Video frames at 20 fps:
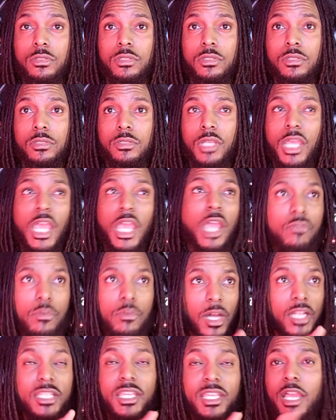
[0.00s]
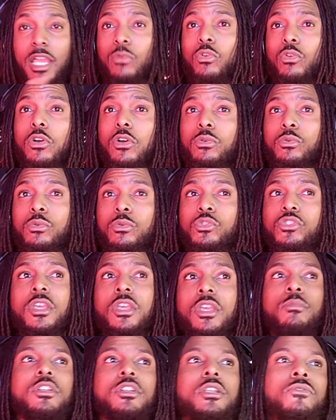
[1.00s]
Everybody got roles.
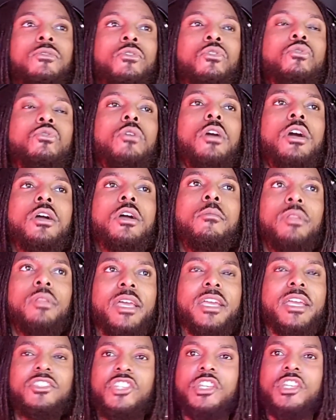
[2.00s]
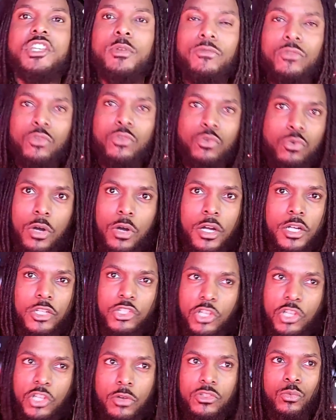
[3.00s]
But if you are a black sheep, if you are a
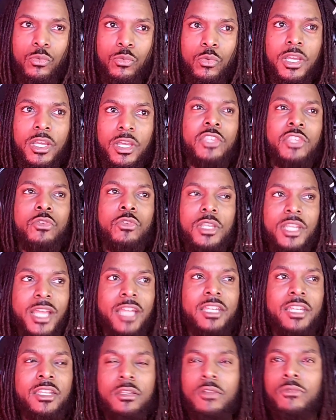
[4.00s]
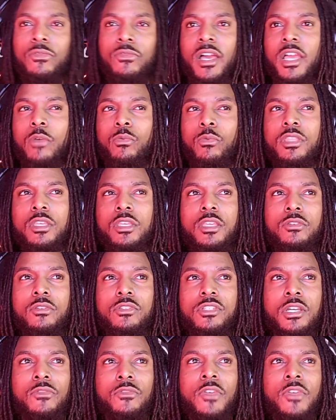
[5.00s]
chosen one, and you can identify it within
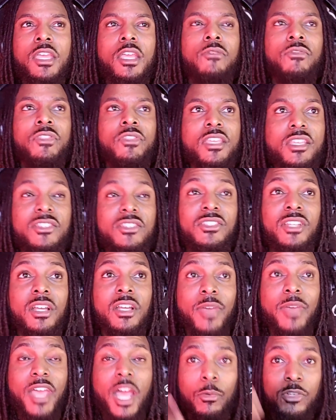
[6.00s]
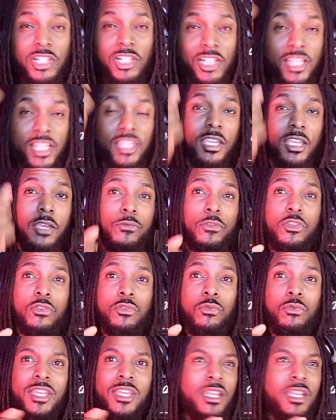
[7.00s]
yourself, if this somehow is clicking for you
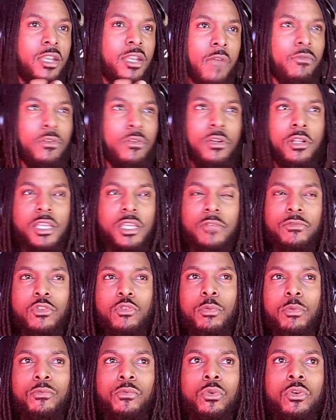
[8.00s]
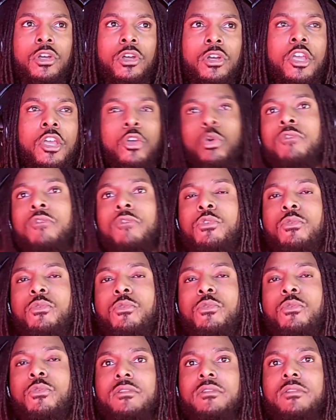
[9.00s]
and it never clicked for you before, or if you
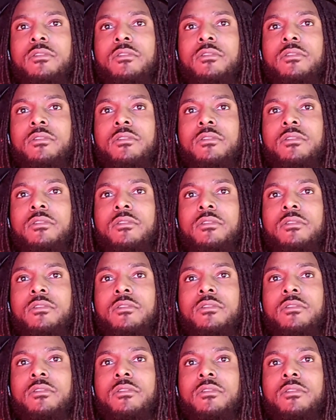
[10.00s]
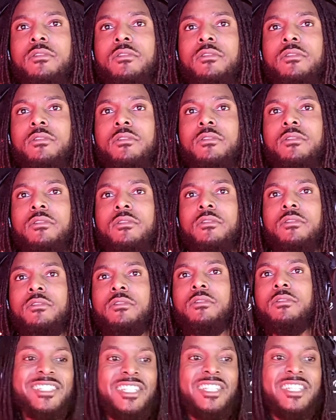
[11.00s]
found this video and you don't know me from Adam,
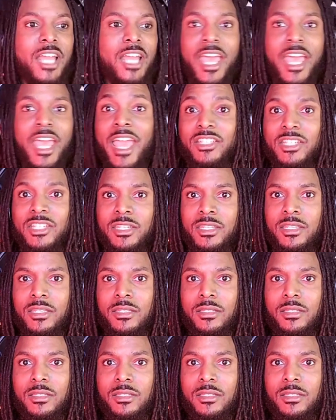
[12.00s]
it's not an accident.